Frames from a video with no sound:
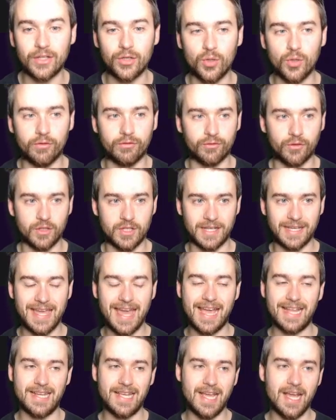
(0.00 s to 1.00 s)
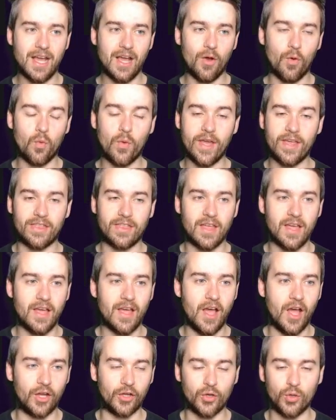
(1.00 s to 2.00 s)
goal for us again with
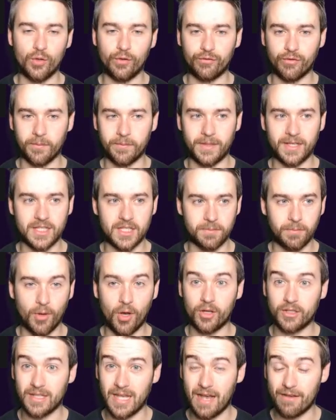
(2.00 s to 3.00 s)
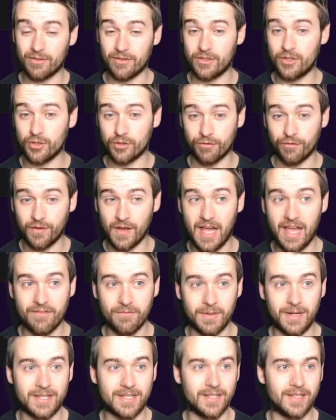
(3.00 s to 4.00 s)
a goal from the spot after just 5
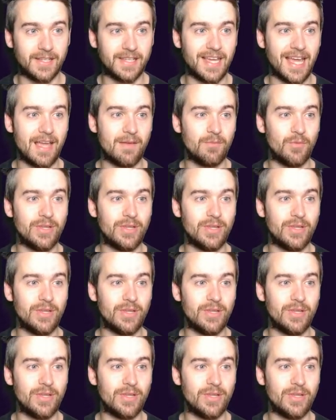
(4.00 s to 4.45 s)
minutes of the game.